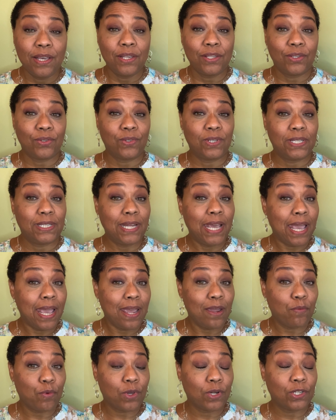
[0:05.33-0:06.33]
So
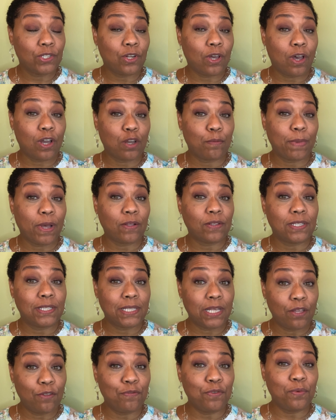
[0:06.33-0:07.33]
today we're going to talk about
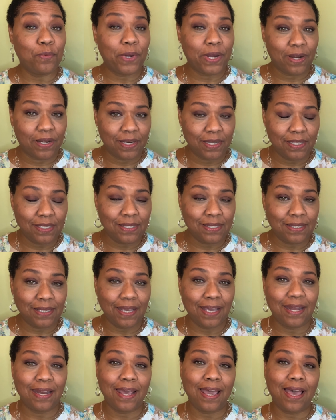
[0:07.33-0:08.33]
self-awareness
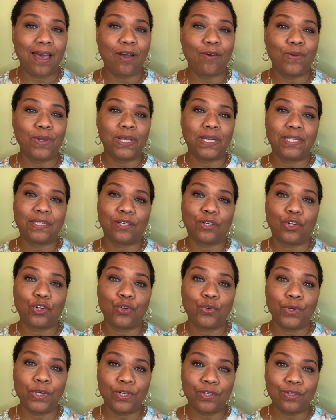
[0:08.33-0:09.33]
and how it is a
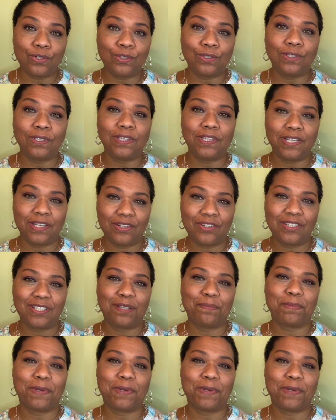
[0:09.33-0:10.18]
critical leadership